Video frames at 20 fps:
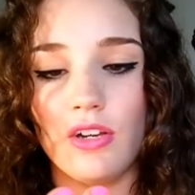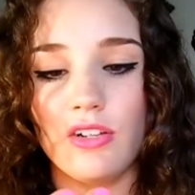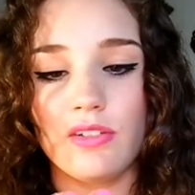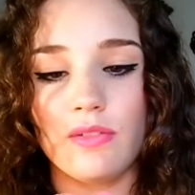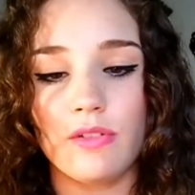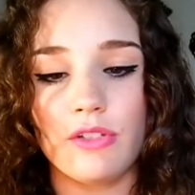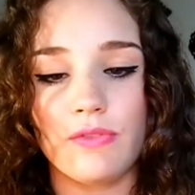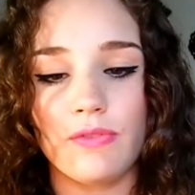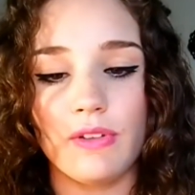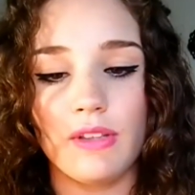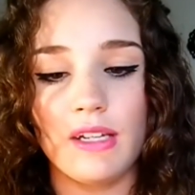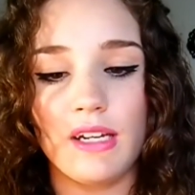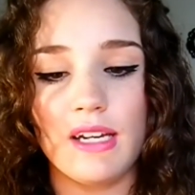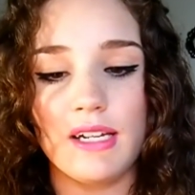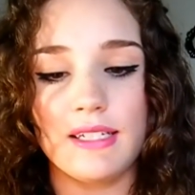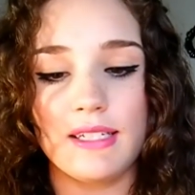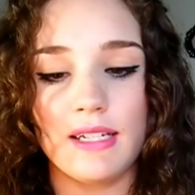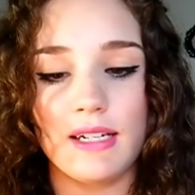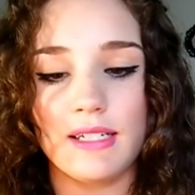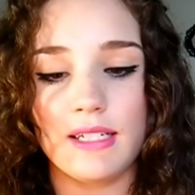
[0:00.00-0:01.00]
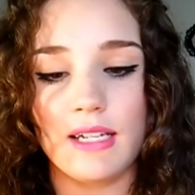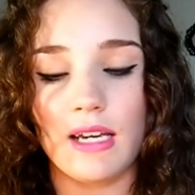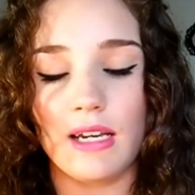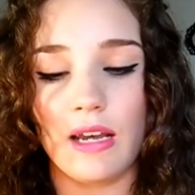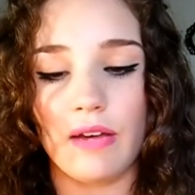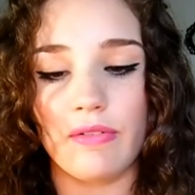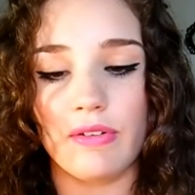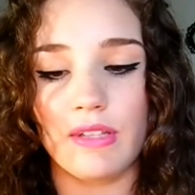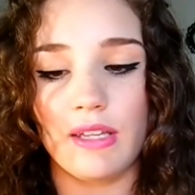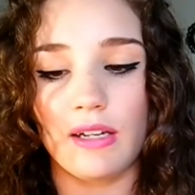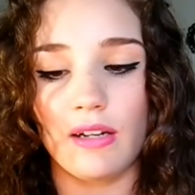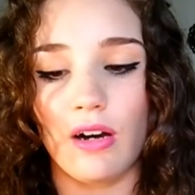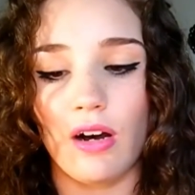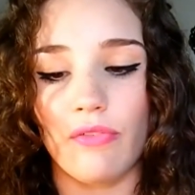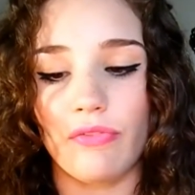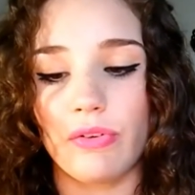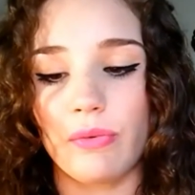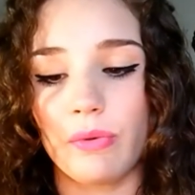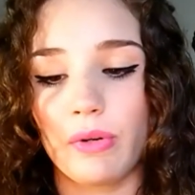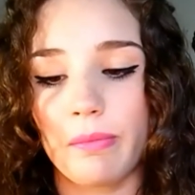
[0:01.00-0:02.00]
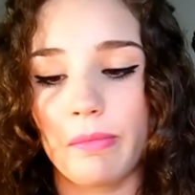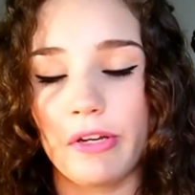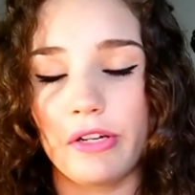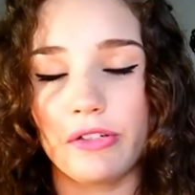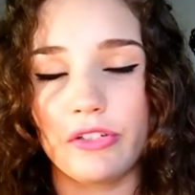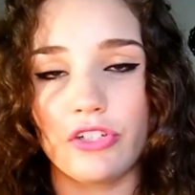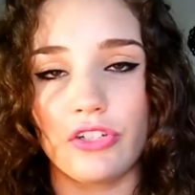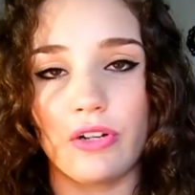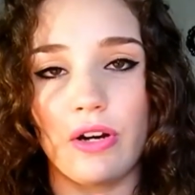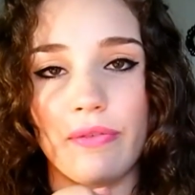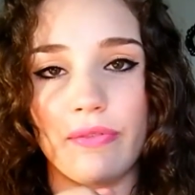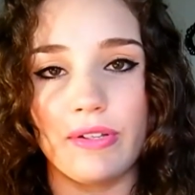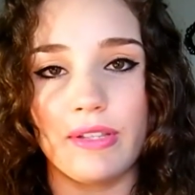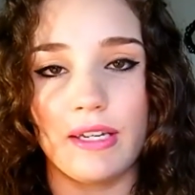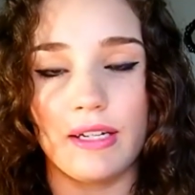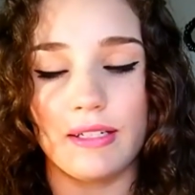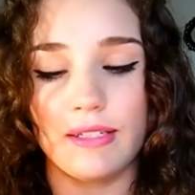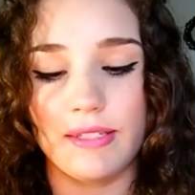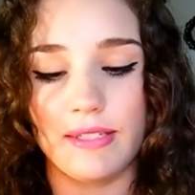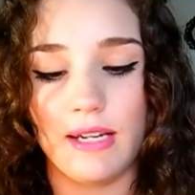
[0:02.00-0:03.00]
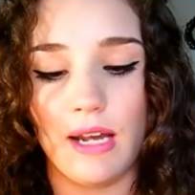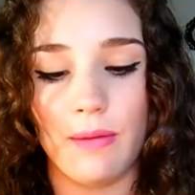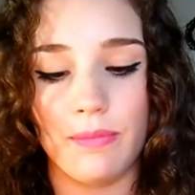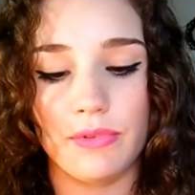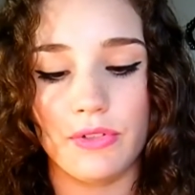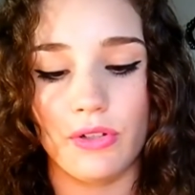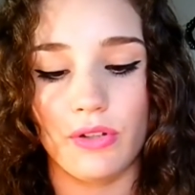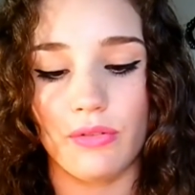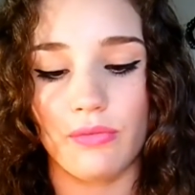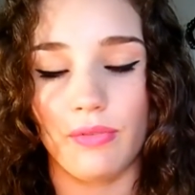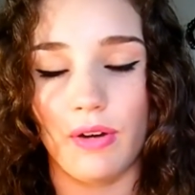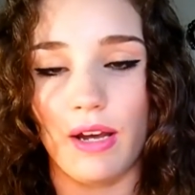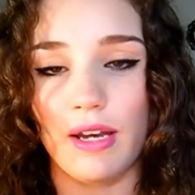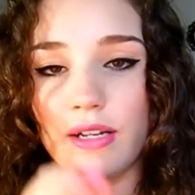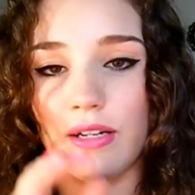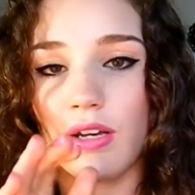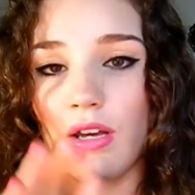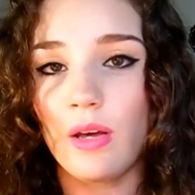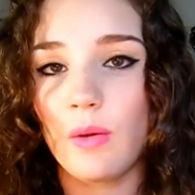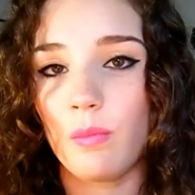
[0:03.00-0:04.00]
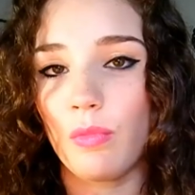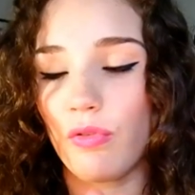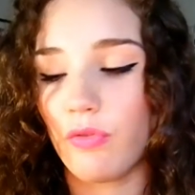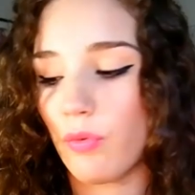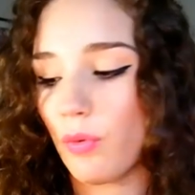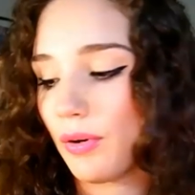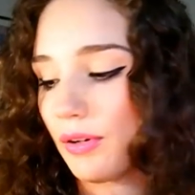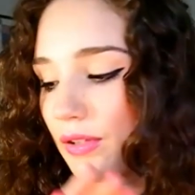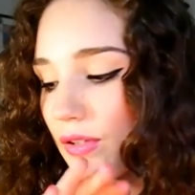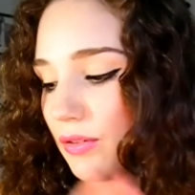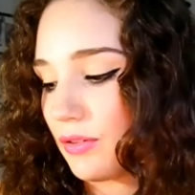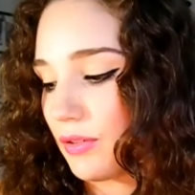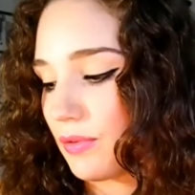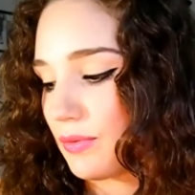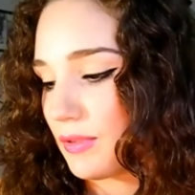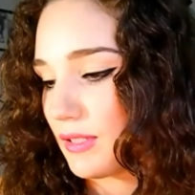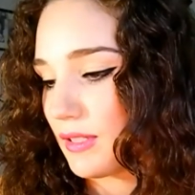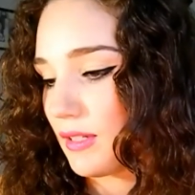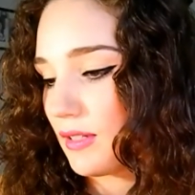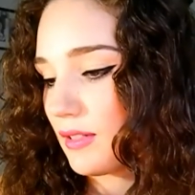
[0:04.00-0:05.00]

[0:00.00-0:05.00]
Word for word: So it's really easy to take everything off. You want to make sure everything's snapped on right before you use